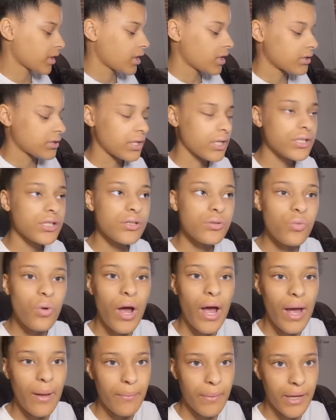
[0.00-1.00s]
This is
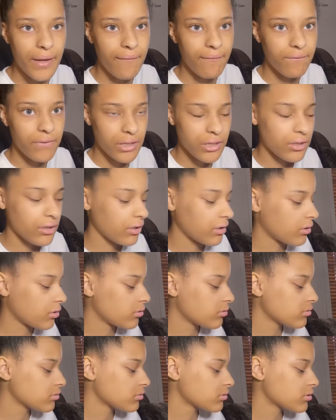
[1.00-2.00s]
why I make
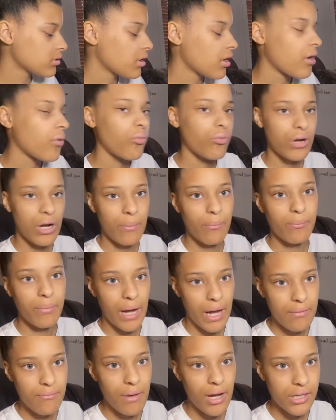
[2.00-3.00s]
videos when I'm
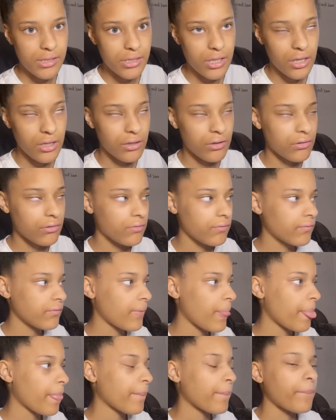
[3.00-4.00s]
by myself.
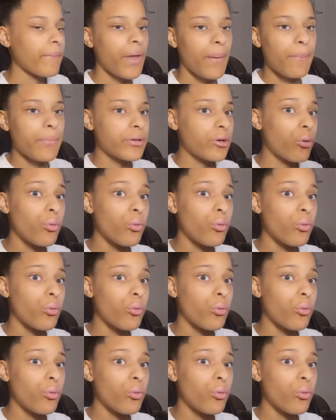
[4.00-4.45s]
But don't